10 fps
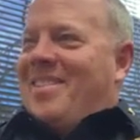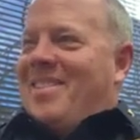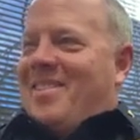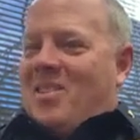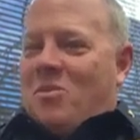
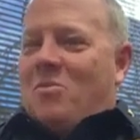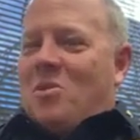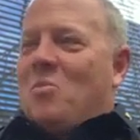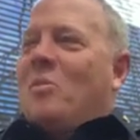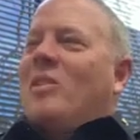you
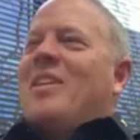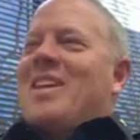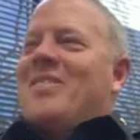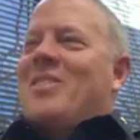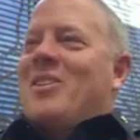you
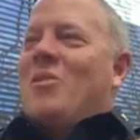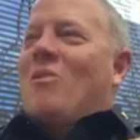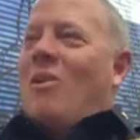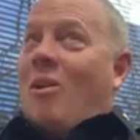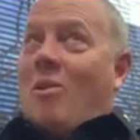believe that
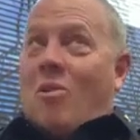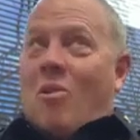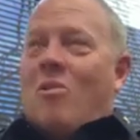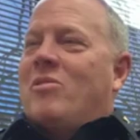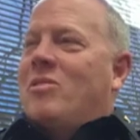you are on
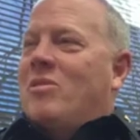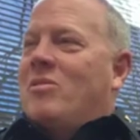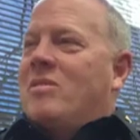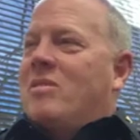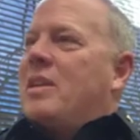earth to do
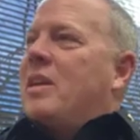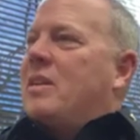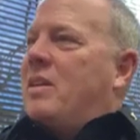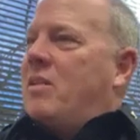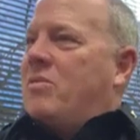this thing,
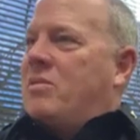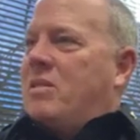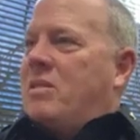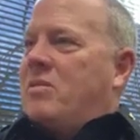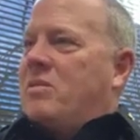and then all of a
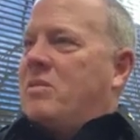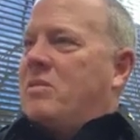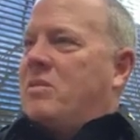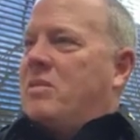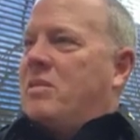sudden there's
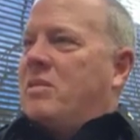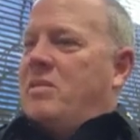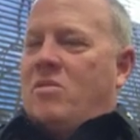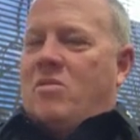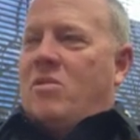this uh,
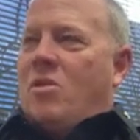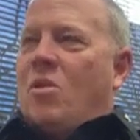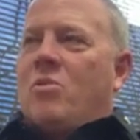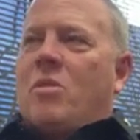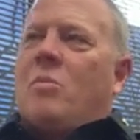your your
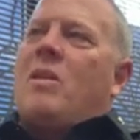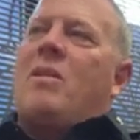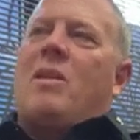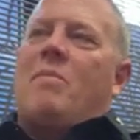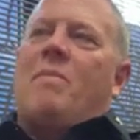own
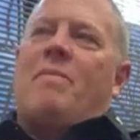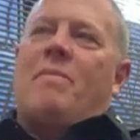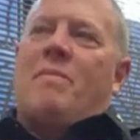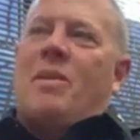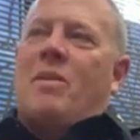community,
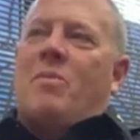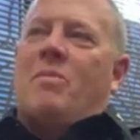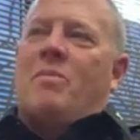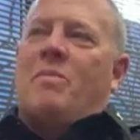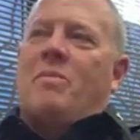you
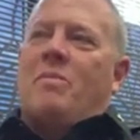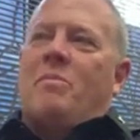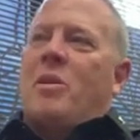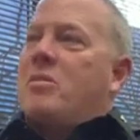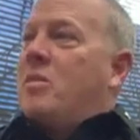know,
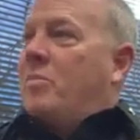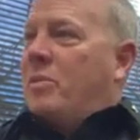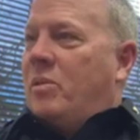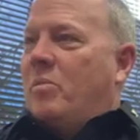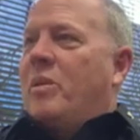bucks up a
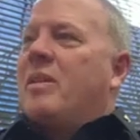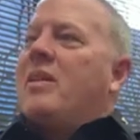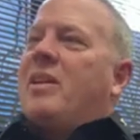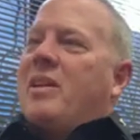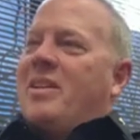little bit
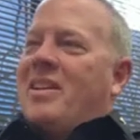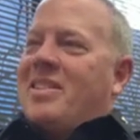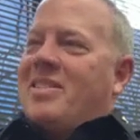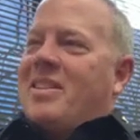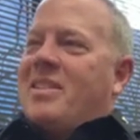mm -hmm. and
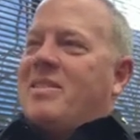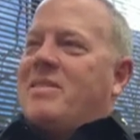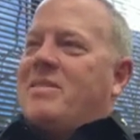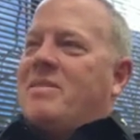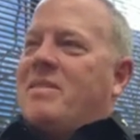mm-hmm.
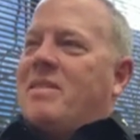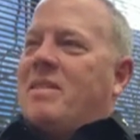says